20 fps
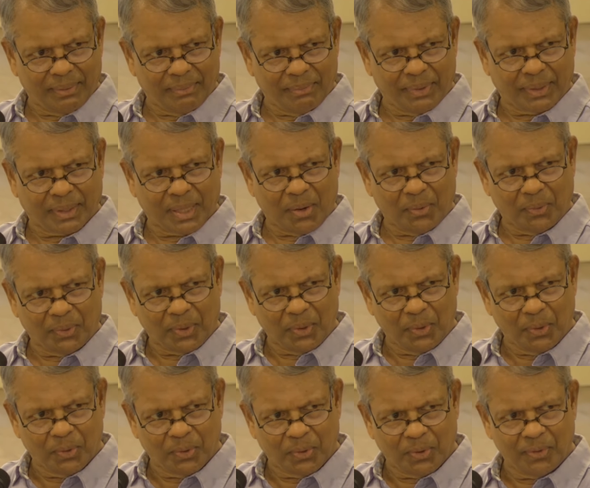without
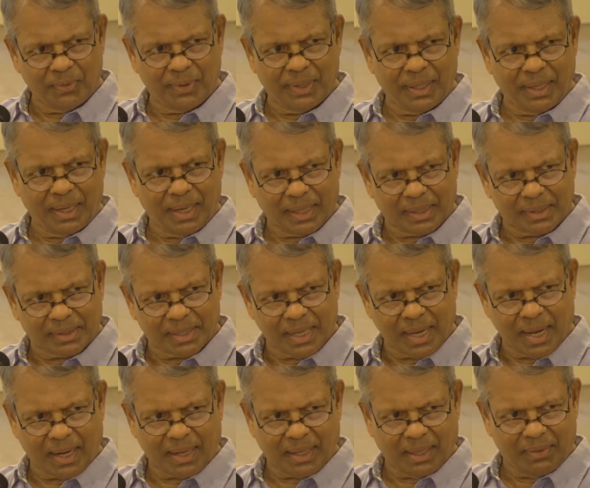knowing
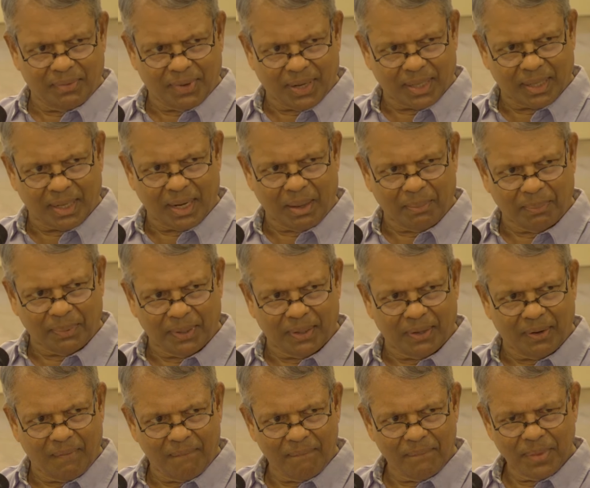exactly what
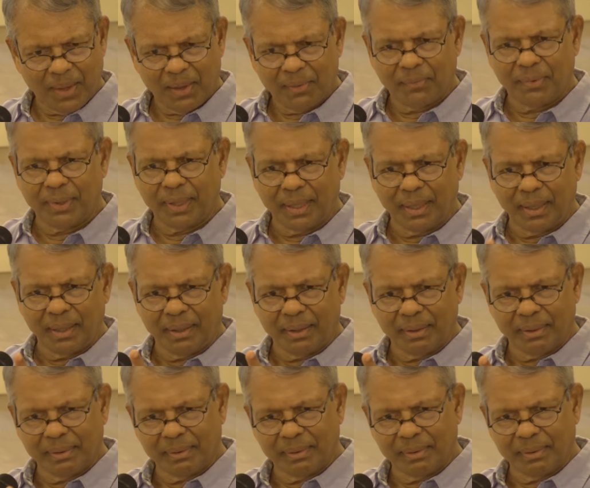happened, we